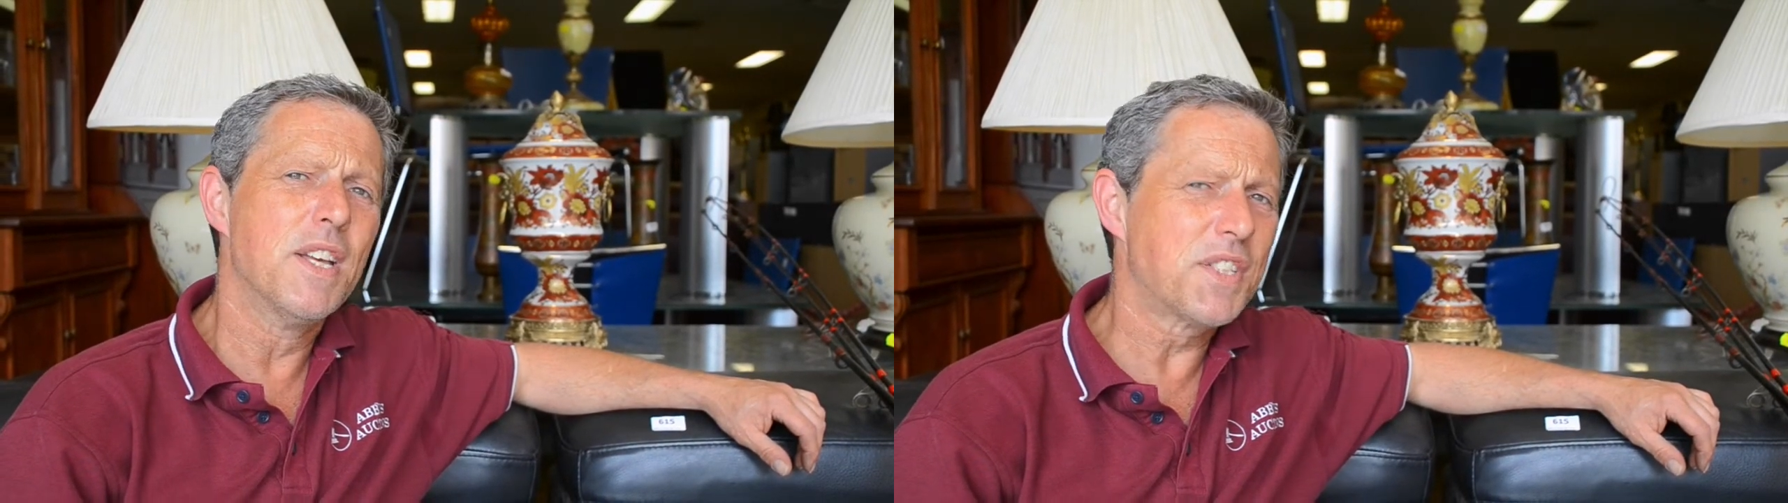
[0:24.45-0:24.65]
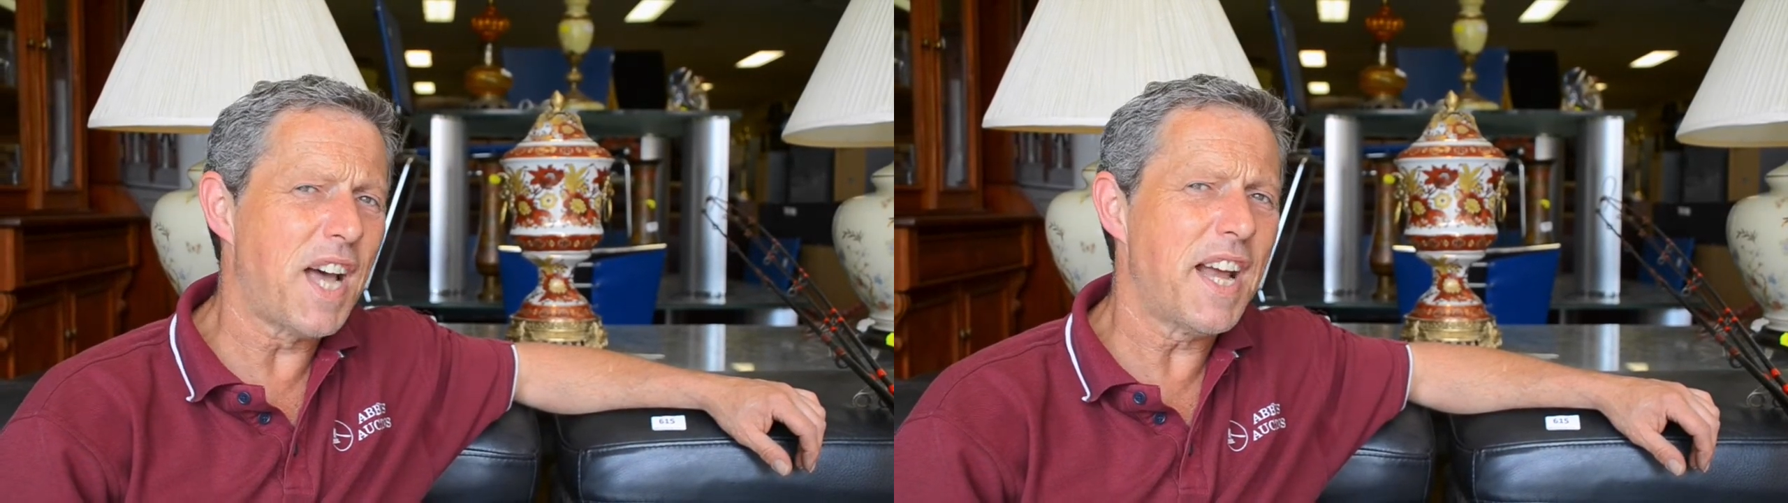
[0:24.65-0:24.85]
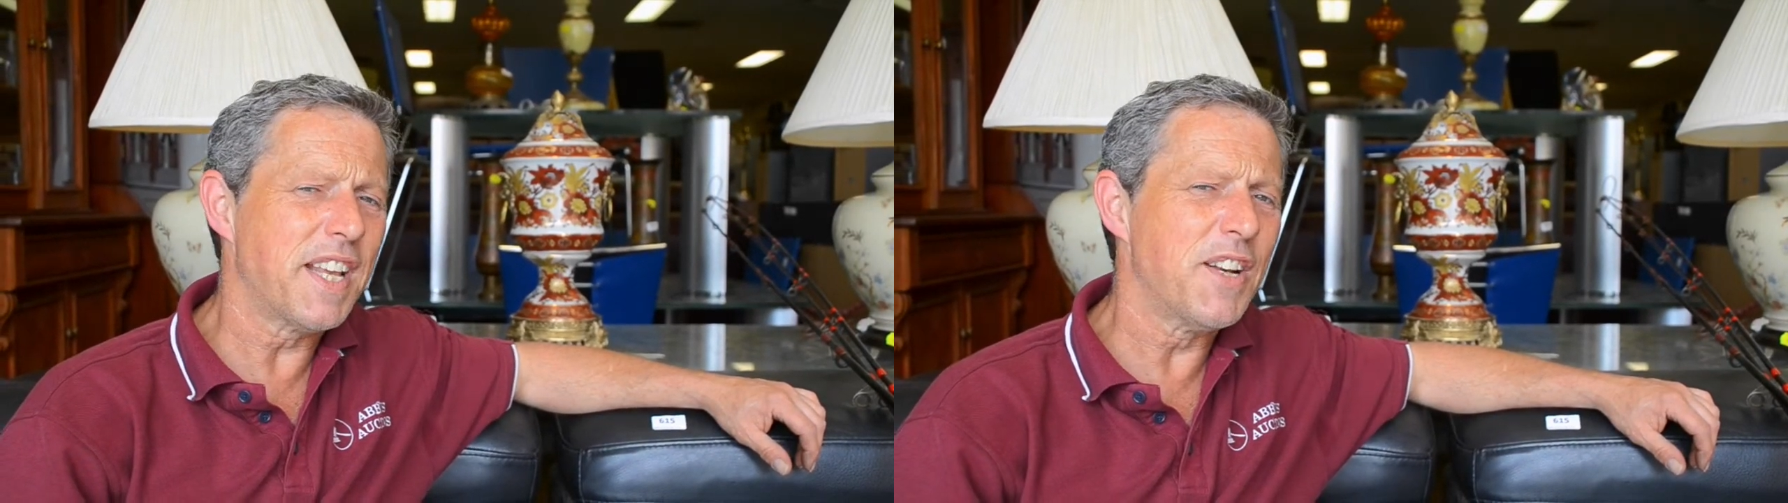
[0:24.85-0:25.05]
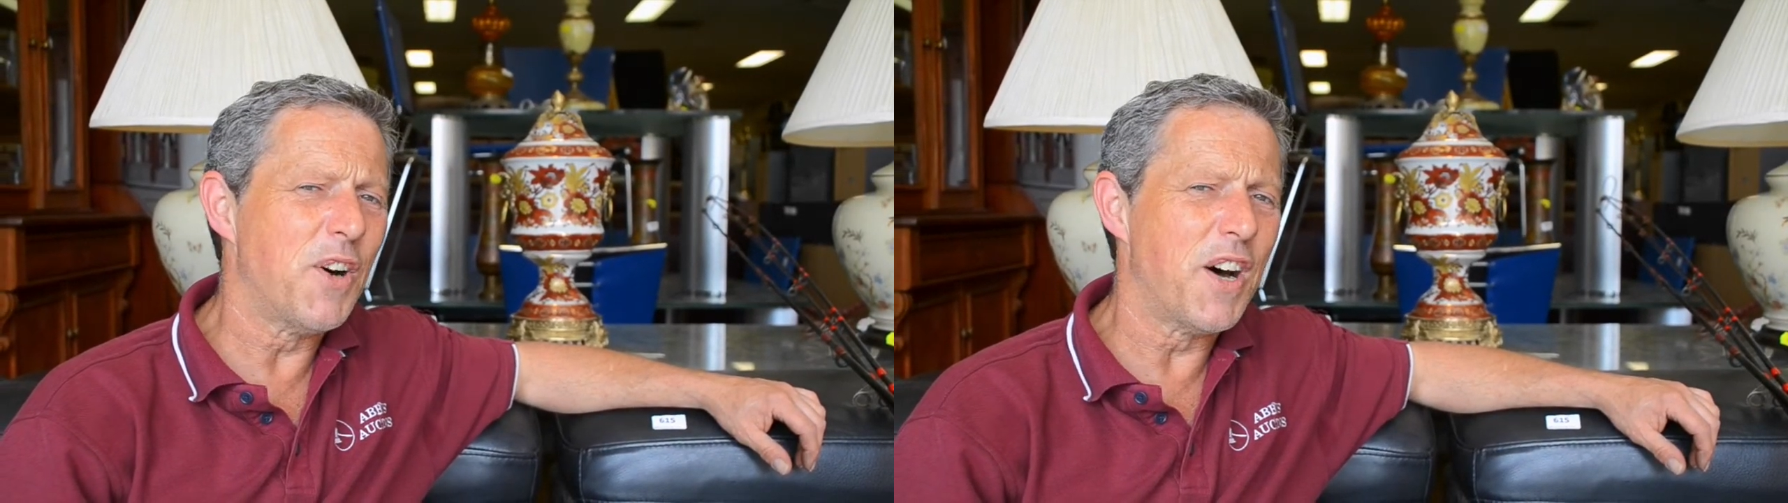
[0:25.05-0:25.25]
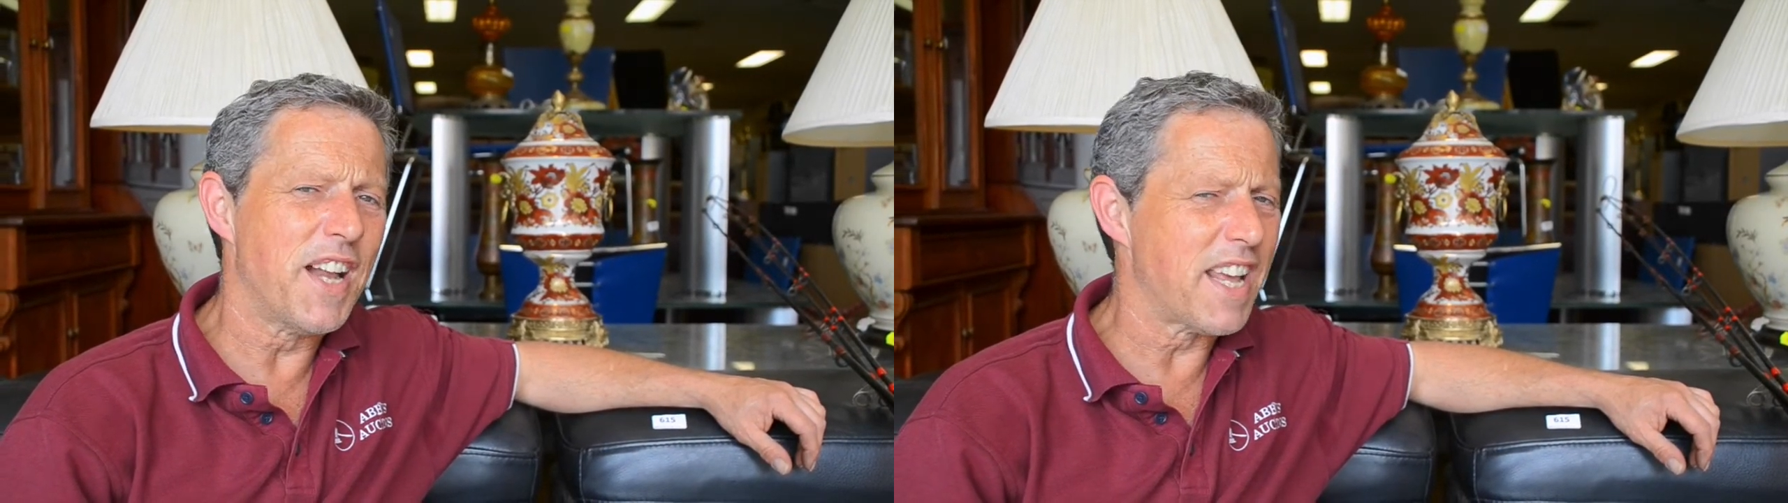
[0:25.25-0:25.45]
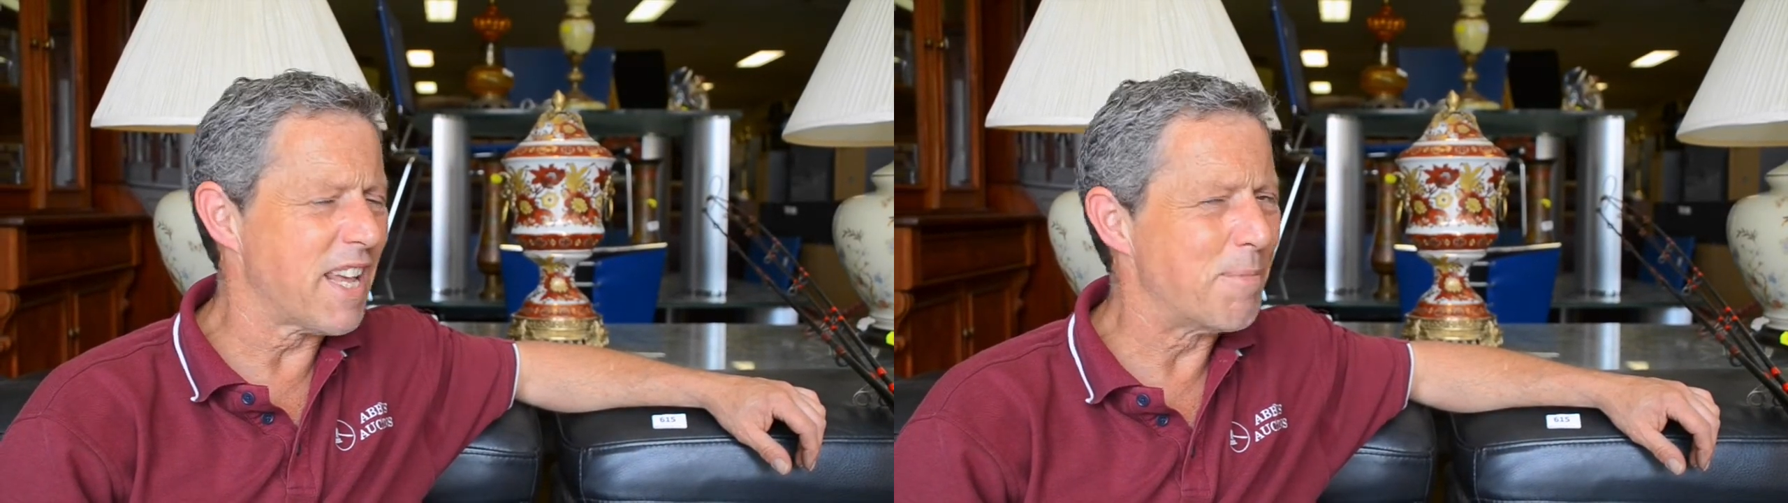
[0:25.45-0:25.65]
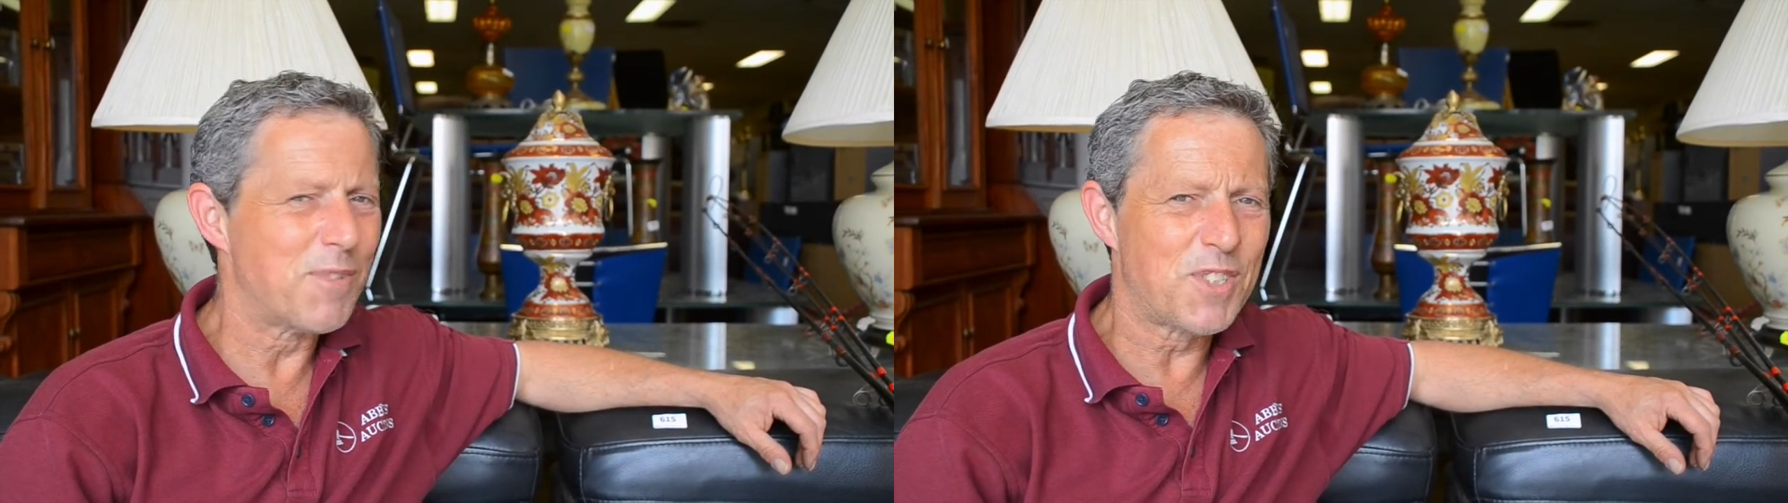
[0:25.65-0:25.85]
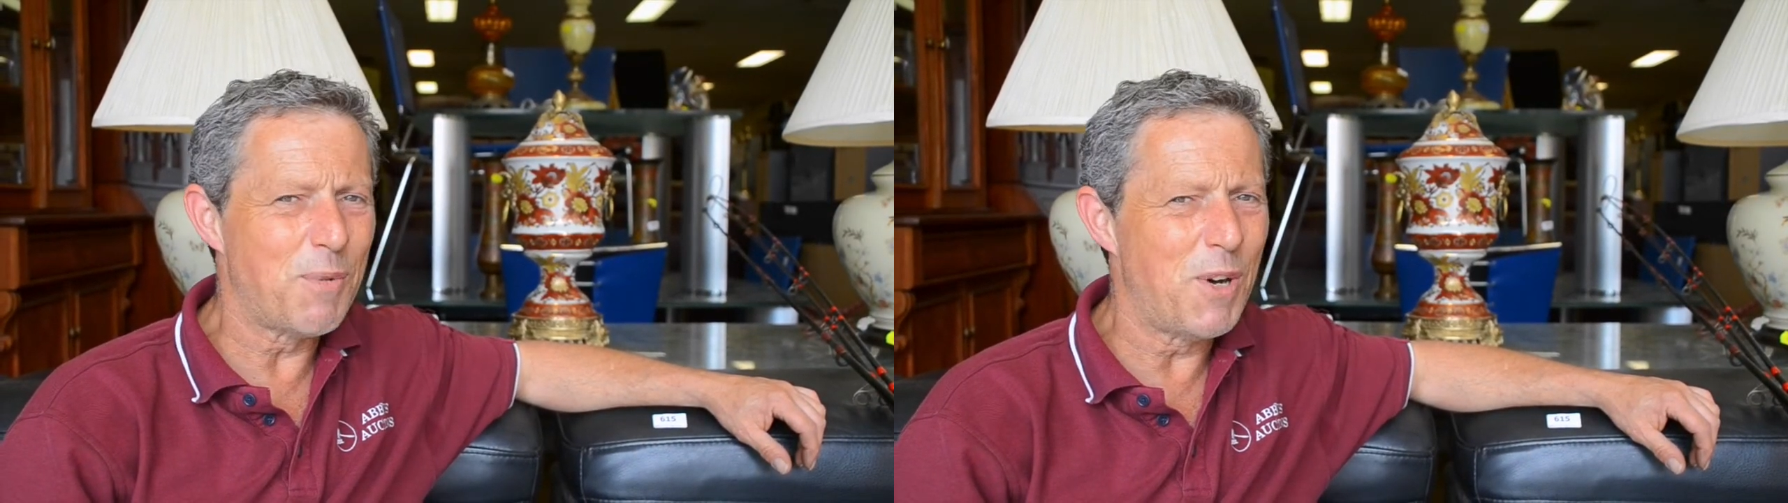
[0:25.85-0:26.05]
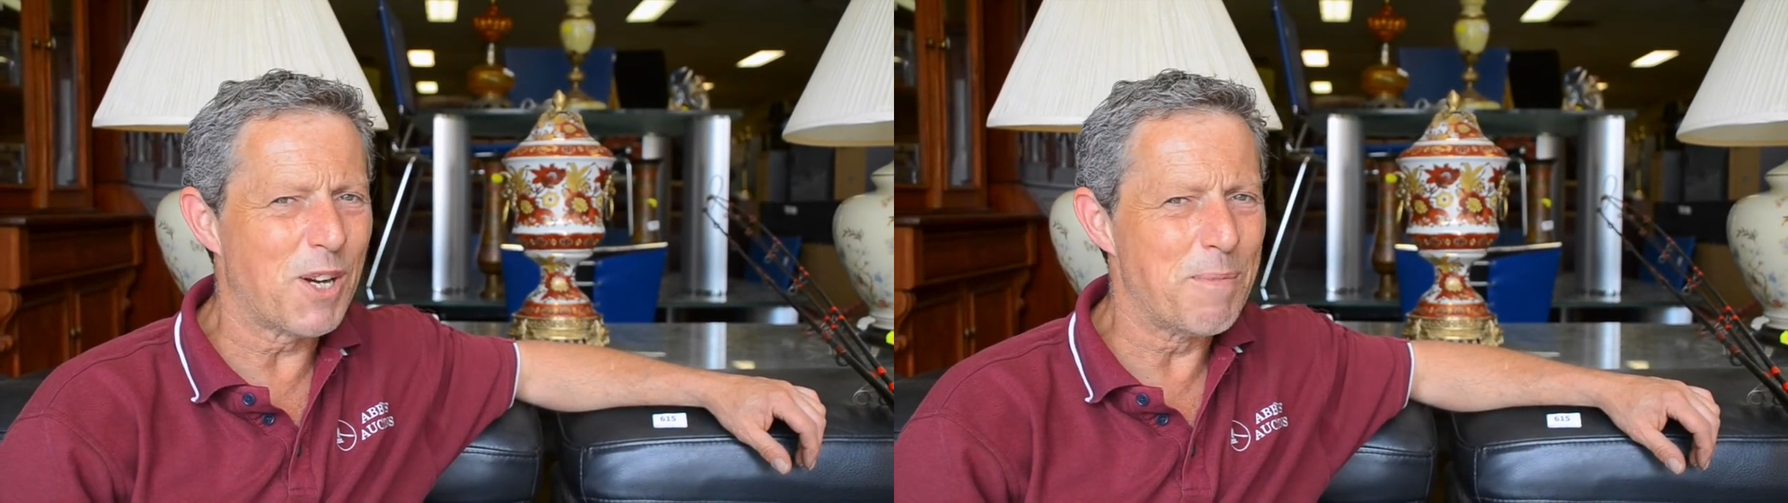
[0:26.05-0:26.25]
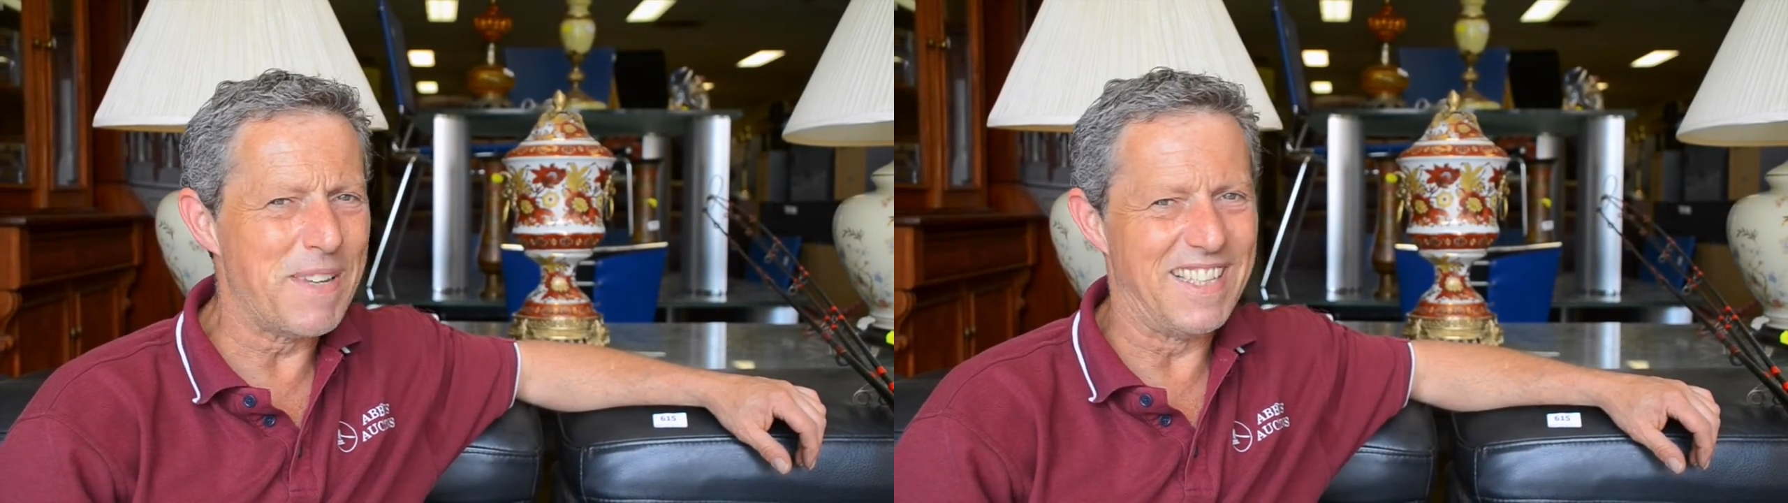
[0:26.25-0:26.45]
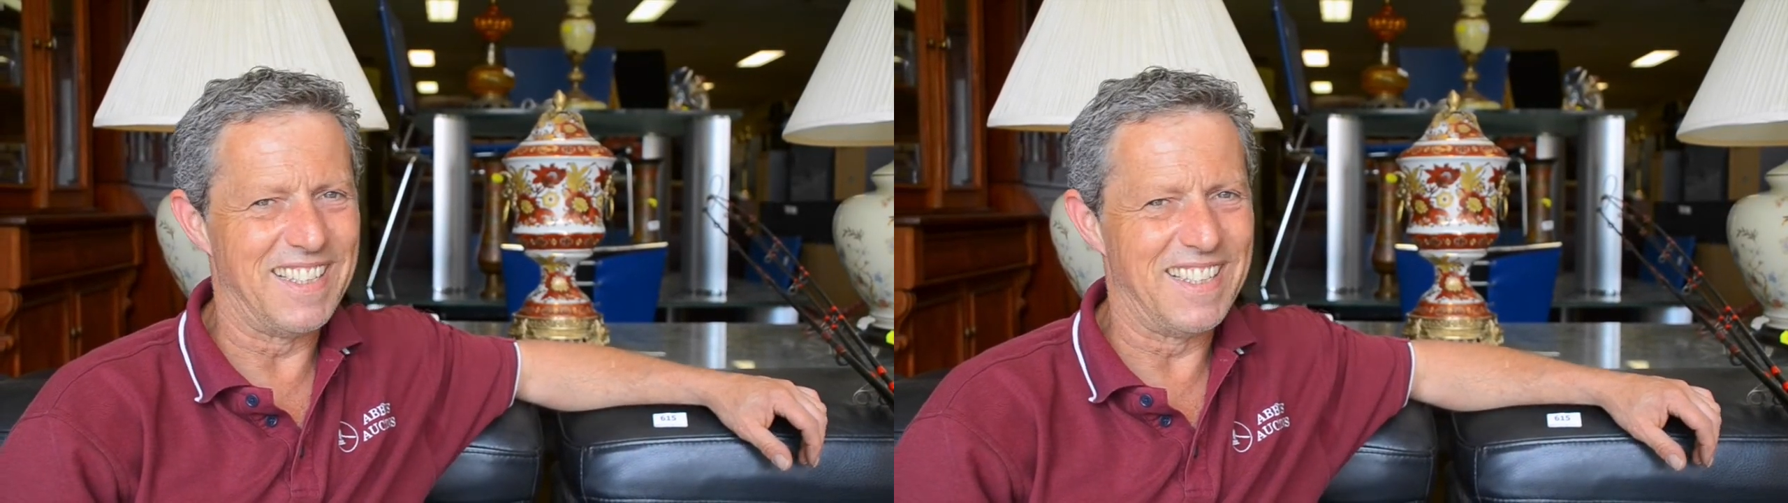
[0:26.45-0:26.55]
starting at 9am, so welcome in.